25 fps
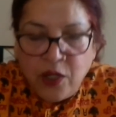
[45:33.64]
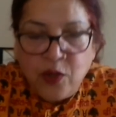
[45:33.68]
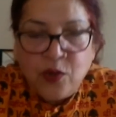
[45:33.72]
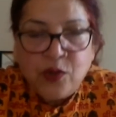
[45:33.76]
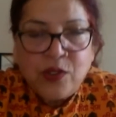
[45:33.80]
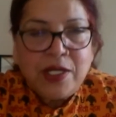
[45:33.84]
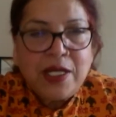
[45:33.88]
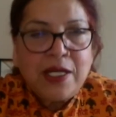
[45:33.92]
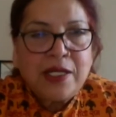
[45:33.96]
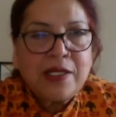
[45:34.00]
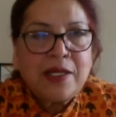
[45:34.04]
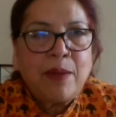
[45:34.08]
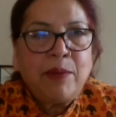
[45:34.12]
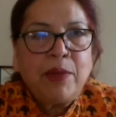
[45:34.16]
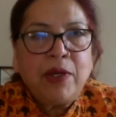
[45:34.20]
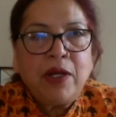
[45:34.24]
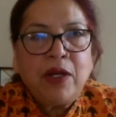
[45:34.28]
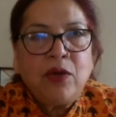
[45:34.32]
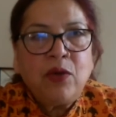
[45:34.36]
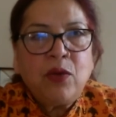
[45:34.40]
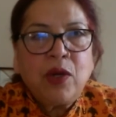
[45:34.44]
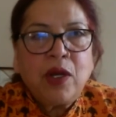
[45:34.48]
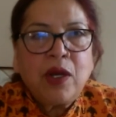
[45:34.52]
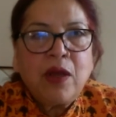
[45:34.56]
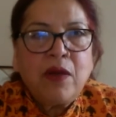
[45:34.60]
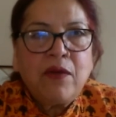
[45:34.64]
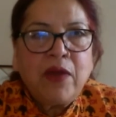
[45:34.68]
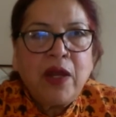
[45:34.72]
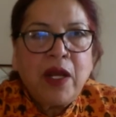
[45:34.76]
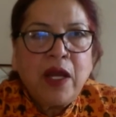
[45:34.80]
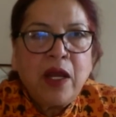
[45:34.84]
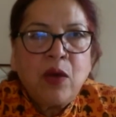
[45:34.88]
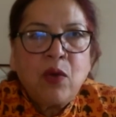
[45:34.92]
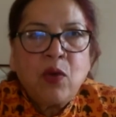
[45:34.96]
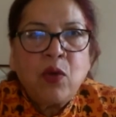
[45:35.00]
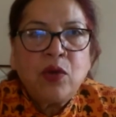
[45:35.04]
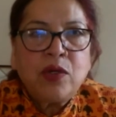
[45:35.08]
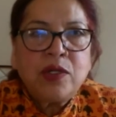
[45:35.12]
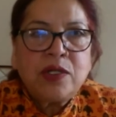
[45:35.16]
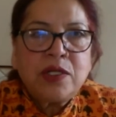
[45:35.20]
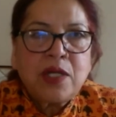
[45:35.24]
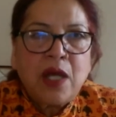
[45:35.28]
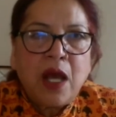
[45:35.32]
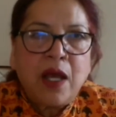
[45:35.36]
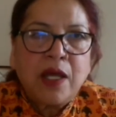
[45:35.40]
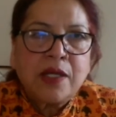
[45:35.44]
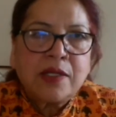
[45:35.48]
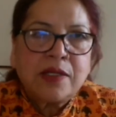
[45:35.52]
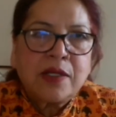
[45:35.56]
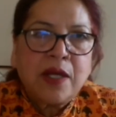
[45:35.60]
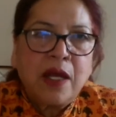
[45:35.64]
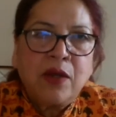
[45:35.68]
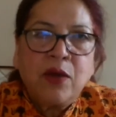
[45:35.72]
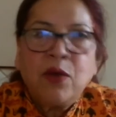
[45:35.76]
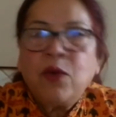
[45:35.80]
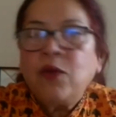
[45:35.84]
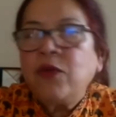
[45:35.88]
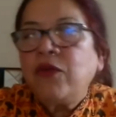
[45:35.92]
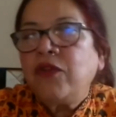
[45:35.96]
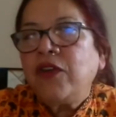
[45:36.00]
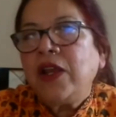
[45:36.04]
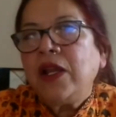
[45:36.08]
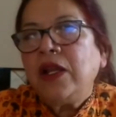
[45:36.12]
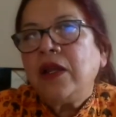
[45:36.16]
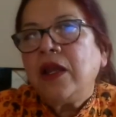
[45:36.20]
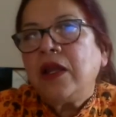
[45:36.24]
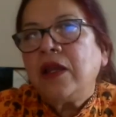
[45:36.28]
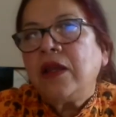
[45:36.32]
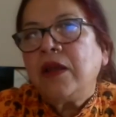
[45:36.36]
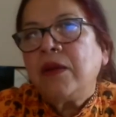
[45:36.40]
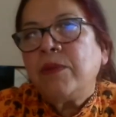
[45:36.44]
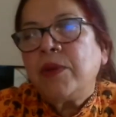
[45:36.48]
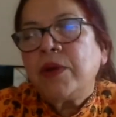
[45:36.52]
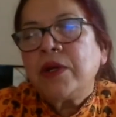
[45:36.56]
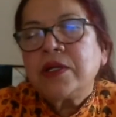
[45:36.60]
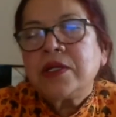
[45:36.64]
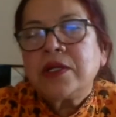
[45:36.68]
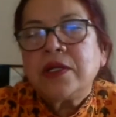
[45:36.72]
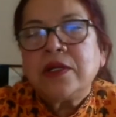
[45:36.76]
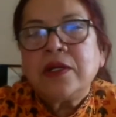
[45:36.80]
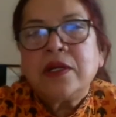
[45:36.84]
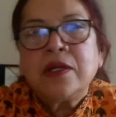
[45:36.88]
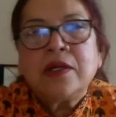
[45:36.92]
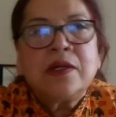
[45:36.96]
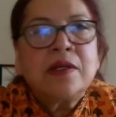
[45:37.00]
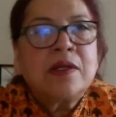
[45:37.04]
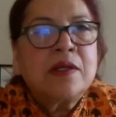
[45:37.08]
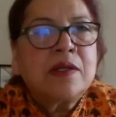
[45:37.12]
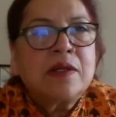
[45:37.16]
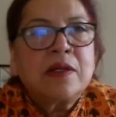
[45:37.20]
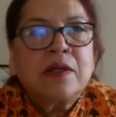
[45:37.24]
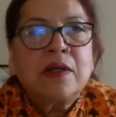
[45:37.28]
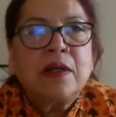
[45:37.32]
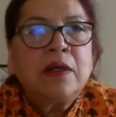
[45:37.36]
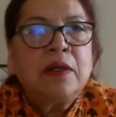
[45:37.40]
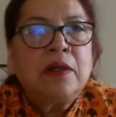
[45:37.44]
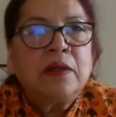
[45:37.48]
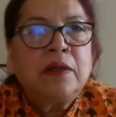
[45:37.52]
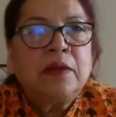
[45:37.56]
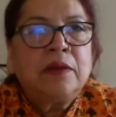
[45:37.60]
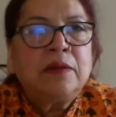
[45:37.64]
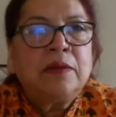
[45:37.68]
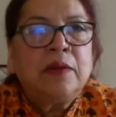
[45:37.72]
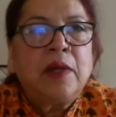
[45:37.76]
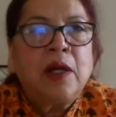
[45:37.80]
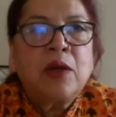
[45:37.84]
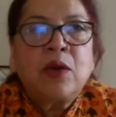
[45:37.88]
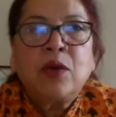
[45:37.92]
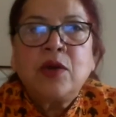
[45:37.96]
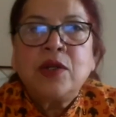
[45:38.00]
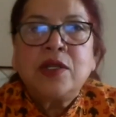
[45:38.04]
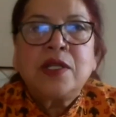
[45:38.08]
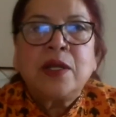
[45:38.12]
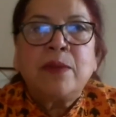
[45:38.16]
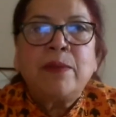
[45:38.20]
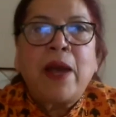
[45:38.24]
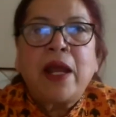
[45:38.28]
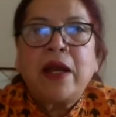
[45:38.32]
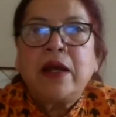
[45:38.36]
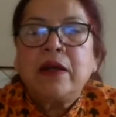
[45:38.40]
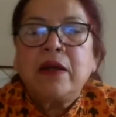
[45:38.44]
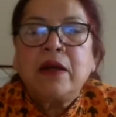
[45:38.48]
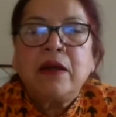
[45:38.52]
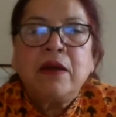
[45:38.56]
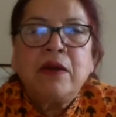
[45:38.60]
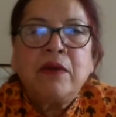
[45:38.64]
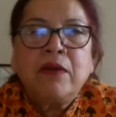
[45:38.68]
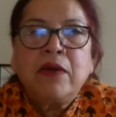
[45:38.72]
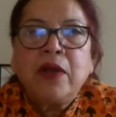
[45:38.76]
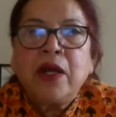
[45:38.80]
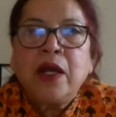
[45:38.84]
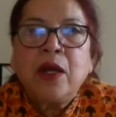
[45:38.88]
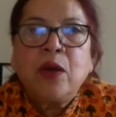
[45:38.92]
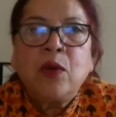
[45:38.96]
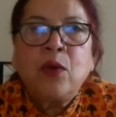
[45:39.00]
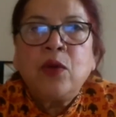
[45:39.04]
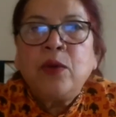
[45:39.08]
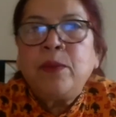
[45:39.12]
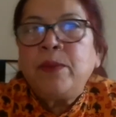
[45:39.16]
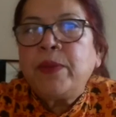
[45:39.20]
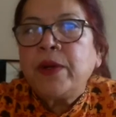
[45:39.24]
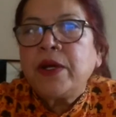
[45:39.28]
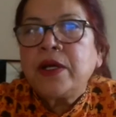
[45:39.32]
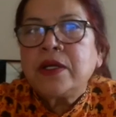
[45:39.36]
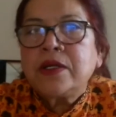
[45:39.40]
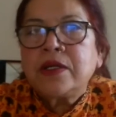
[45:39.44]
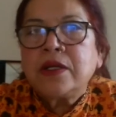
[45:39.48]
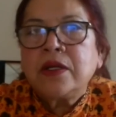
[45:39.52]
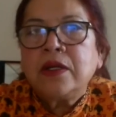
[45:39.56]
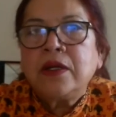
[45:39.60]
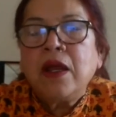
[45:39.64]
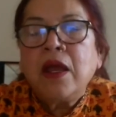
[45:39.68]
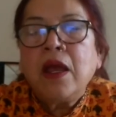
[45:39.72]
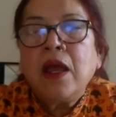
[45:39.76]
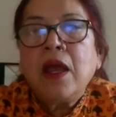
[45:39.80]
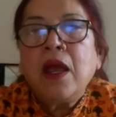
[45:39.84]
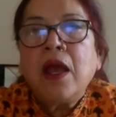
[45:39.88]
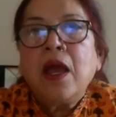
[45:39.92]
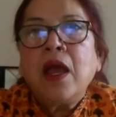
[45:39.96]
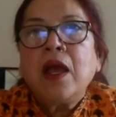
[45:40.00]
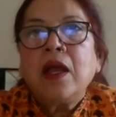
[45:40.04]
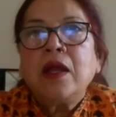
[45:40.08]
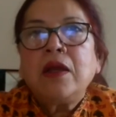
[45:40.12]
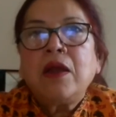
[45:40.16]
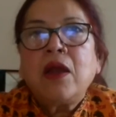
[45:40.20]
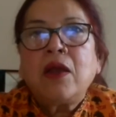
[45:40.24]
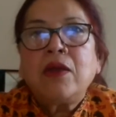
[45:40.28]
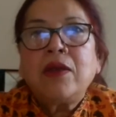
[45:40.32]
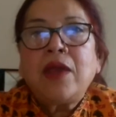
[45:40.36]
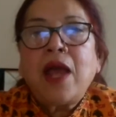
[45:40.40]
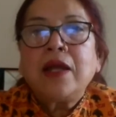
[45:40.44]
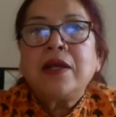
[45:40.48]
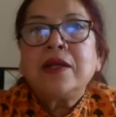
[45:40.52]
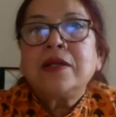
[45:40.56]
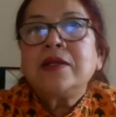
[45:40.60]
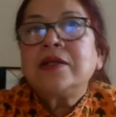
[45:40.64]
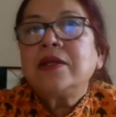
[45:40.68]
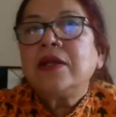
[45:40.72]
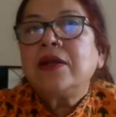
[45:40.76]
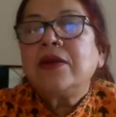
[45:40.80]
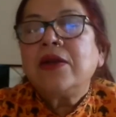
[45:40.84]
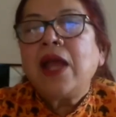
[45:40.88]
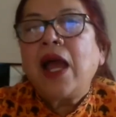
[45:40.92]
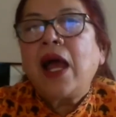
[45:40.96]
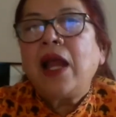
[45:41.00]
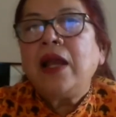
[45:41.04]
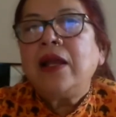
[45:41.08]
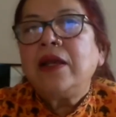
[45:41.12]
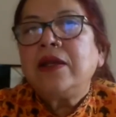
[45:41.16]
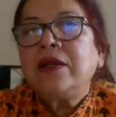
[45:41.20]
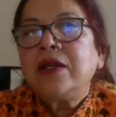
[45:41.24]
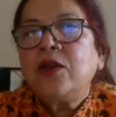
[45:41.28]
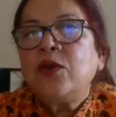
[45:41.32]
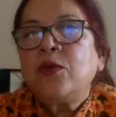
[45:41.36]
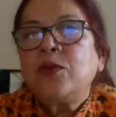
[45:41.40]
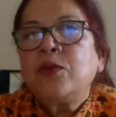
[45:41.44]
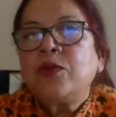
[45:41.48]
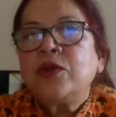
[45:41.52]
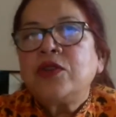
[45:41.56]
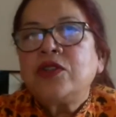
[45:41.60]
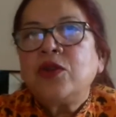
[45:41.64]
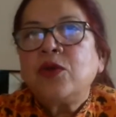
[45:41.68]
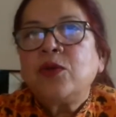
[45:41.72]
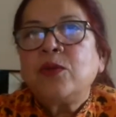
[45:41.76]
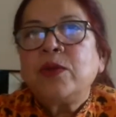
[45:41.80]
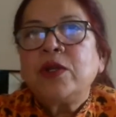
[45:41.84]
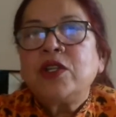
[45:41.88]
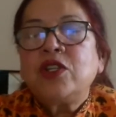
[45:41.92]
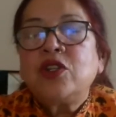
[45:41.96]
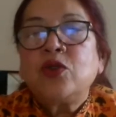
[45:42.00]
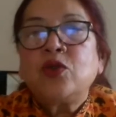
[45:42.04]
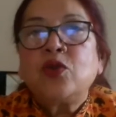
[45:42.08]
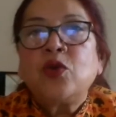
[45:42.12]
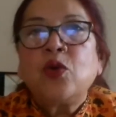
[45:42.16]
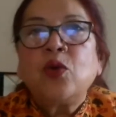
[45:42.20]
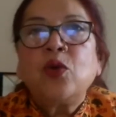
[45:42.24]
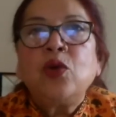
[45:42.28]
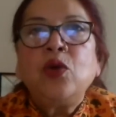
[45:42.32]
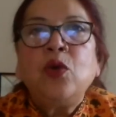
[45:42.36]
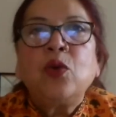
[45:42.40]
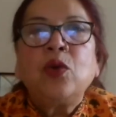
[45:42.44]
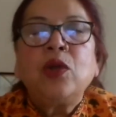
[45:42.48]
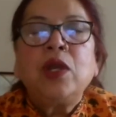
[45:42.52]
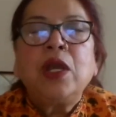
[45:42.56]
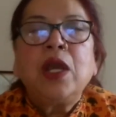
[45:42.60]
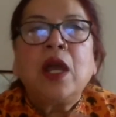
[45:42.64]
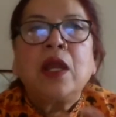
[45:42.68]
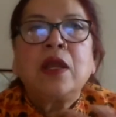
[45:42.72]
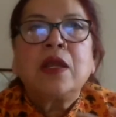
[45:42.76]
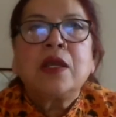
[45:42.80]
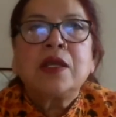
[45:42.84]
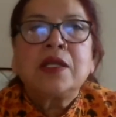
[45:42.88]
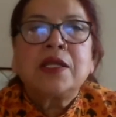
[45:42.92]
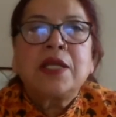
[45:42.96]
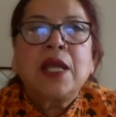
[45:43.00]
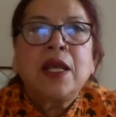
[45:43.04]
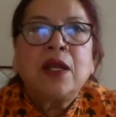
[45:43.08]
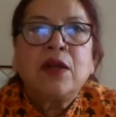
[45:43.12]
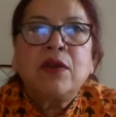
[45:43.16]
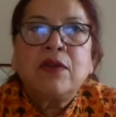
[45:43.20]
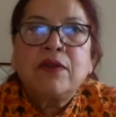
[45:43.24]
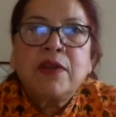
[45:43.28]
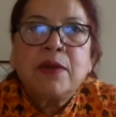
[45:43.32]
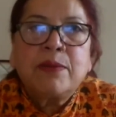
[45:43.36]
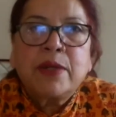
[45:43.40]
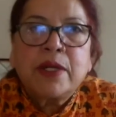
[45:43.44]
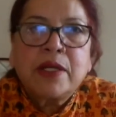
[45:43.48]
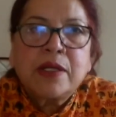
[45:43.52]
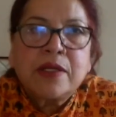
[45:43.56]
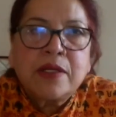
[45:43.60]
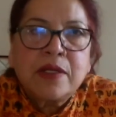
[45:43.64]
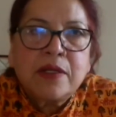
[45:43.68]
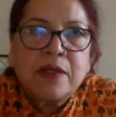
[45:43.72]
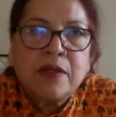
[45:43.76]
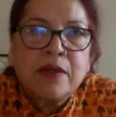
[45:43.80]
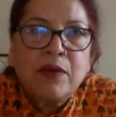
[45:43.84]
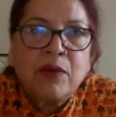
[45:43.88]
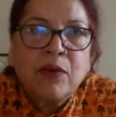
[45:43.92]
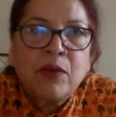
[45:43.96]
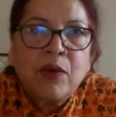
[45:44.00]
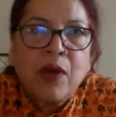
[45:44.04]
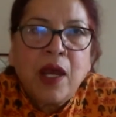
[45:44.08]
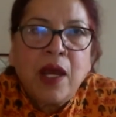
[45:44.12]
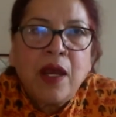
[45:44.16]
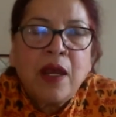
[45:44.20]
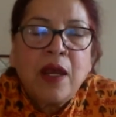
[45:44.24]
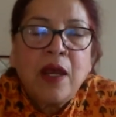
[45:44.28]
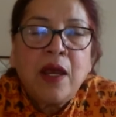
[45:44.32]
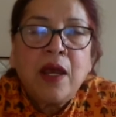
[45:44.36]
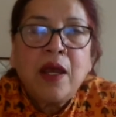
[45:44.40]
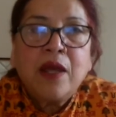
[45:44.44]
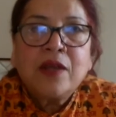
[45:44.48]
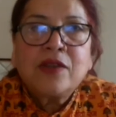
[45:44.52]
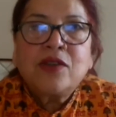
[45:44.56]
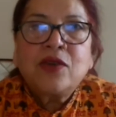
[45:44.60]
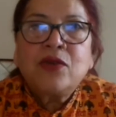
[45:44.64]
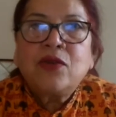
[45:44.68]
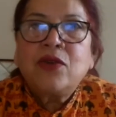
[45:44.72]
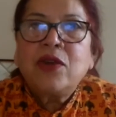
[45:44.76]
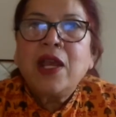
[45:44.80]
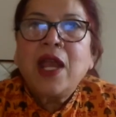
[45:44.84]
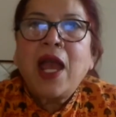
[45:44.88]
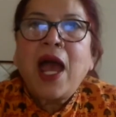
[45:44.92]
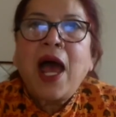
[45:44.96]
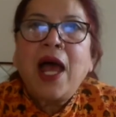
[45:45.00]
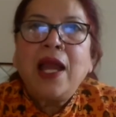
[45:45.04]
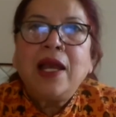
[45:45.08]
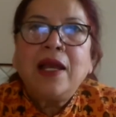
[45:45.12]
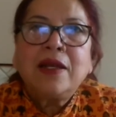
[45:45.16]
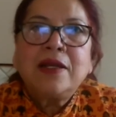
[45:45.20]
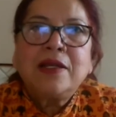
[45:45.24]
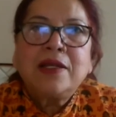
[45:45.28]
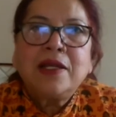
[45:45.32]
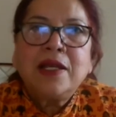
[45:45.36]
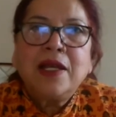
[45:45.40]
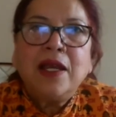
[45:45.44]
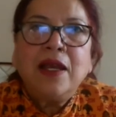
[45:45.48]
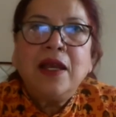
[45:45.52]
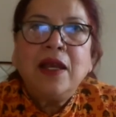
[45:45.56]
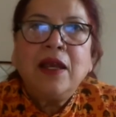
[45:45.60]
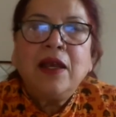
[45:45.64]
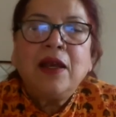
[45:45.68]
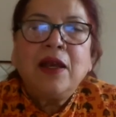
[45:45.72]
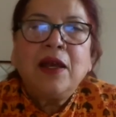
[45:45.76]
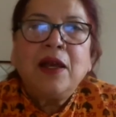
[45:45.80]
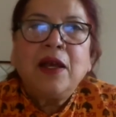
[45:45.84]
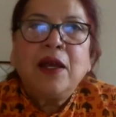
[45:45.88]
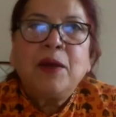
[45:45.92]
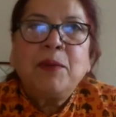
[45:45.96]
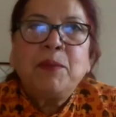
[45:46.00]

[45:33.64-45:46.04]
You see somebody doing a very good task and you feel that the person is a good Samaritan, a very good person. Now that is the reality you presume, but you don't know the other side of the person, okay? So reality,